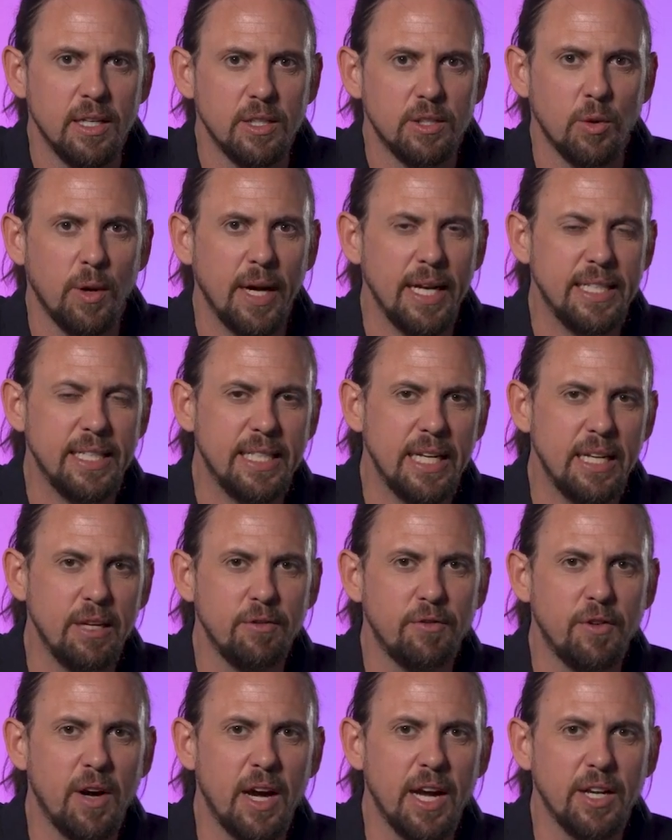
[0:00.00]
So
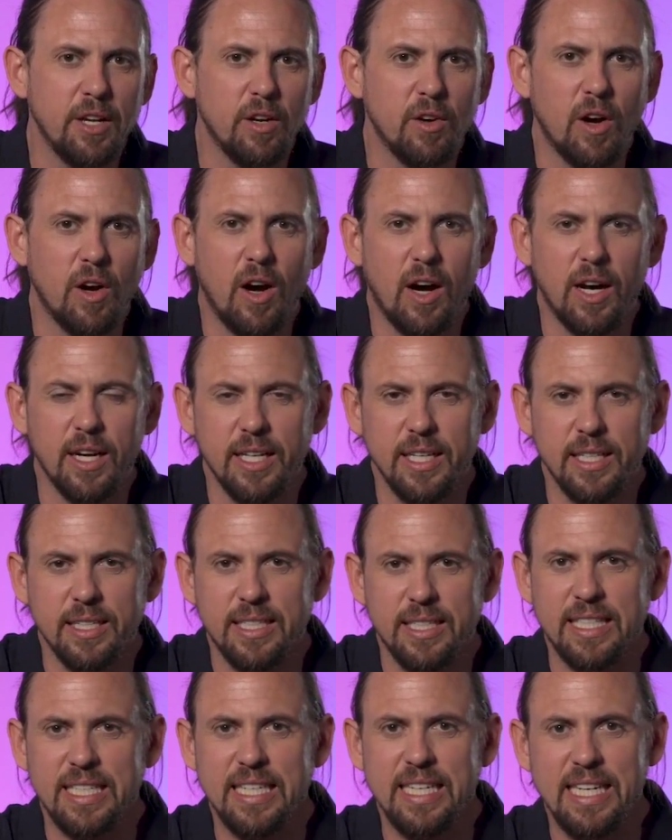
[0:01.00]
identifying your
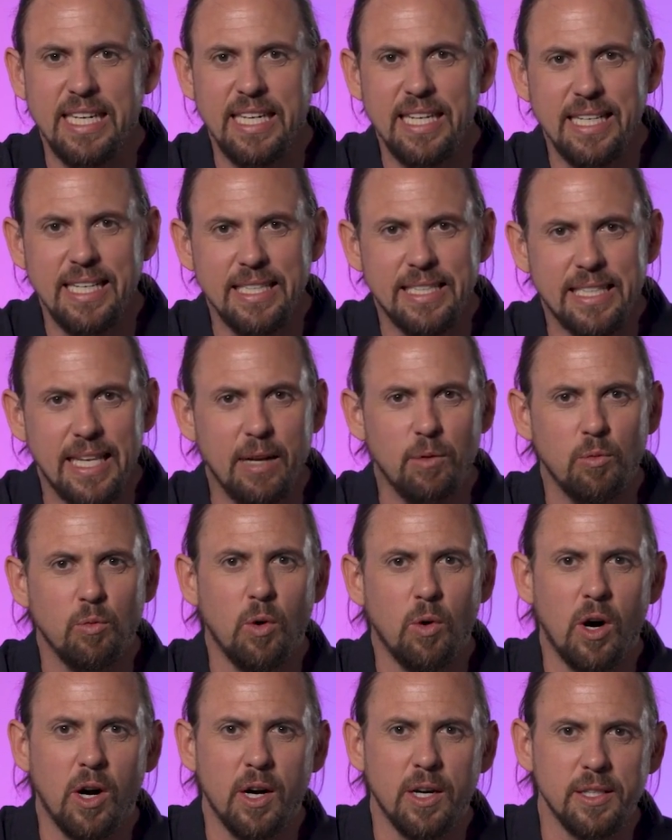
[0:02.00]
audience needs and
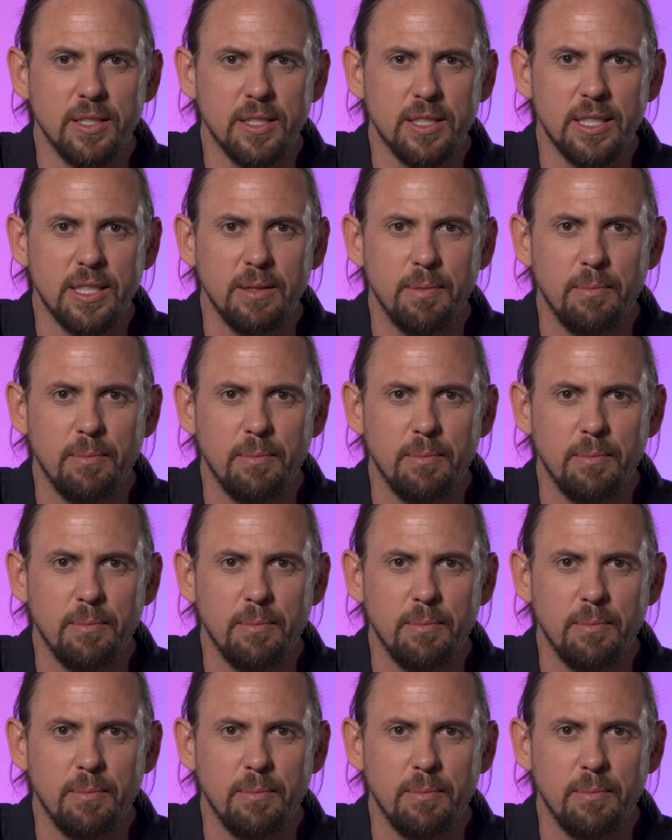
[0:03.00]
wants